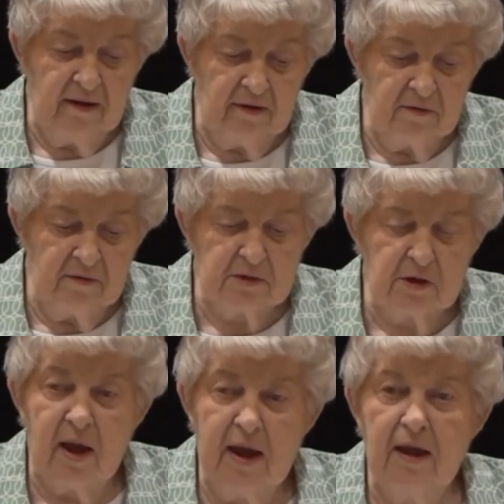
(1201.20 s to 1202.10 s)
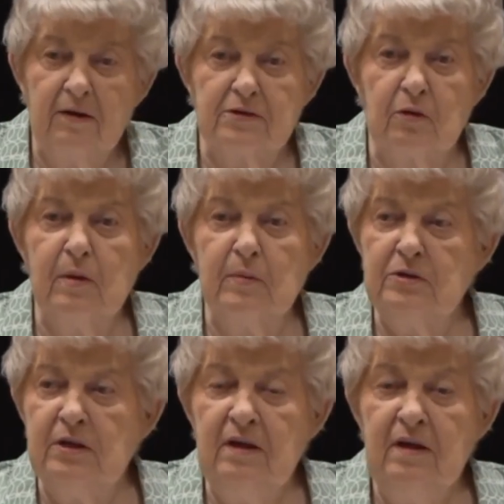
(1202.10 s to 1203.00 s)
And uh, so I had a sewing
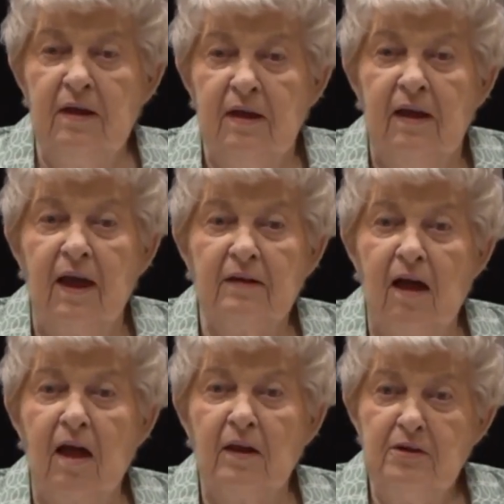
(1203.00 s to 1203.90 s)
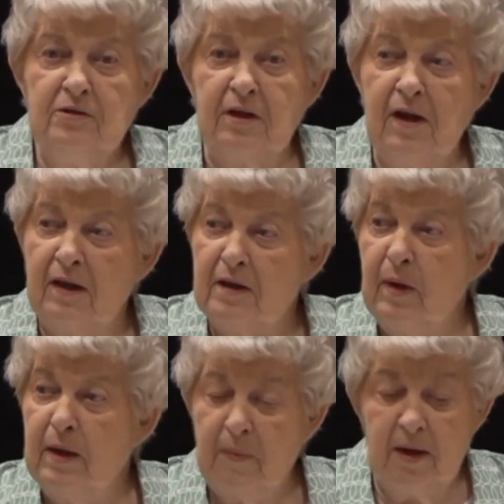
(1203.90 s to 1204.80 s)
machine at college and I
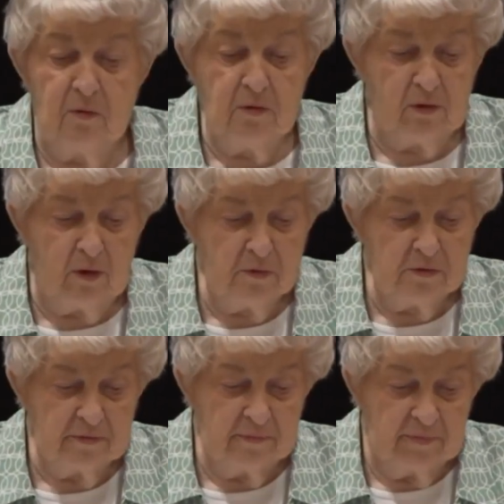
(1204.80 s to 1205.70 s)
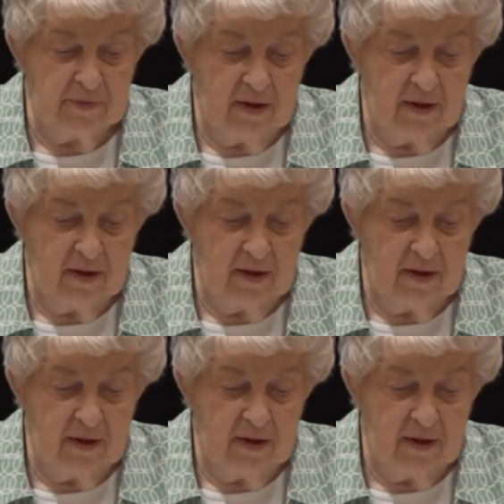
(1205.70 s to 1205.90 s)
could make my own clothes.